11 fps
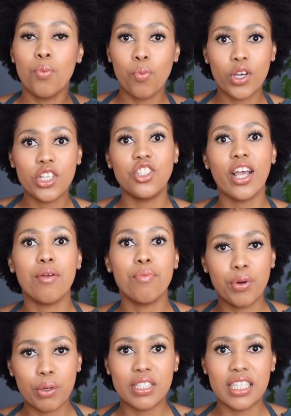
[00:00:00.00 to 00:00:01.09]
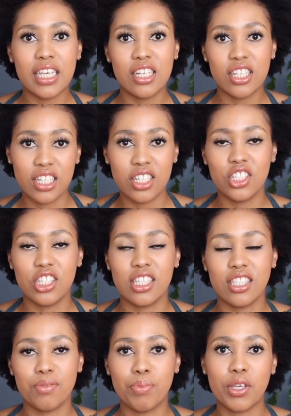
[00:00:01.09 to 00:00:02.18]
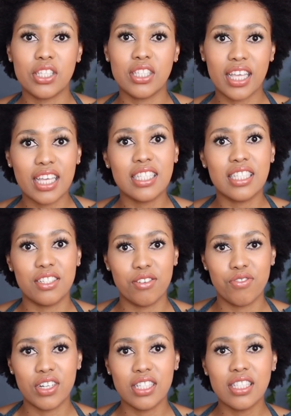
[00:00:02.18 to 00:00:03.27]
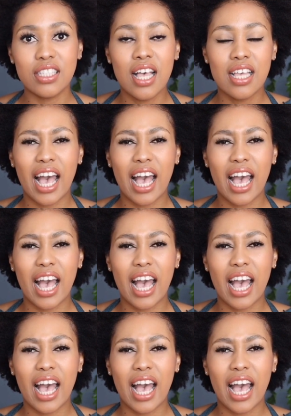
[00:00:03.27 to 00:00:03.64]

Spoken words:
moisture and protein conditioners, because there is a difference.